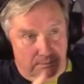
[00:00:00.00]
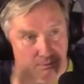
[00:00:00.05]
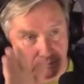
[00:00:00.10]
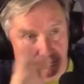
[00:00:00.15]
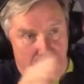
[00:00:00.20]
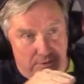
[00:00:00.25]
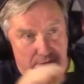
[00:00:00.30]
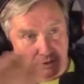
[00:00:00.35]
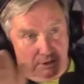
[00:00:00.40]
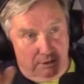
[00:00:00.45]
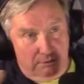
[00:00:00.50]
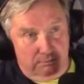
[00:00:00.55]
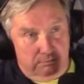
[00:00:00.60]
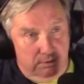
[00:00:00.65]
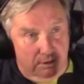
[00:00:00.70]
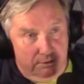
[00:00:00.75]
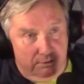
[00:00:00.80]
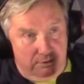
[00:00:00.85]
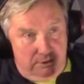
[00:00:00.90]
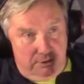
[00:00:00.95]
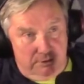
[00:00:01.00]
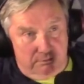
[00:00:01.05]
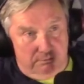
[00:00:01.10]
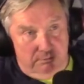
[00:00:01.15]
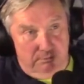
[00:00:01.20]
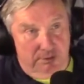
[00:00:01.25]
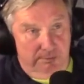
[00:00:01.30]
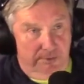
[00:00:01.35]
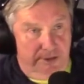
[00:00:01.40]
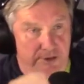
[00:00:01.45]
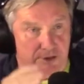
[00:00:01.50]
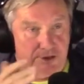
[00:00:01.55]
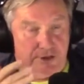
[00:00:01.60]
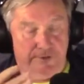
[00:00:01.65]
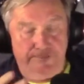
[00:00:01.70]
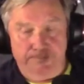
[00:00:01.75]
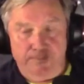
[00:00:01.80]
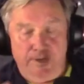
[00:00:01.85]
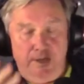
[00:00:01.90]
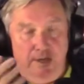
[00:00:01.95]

on the slow road to dementia,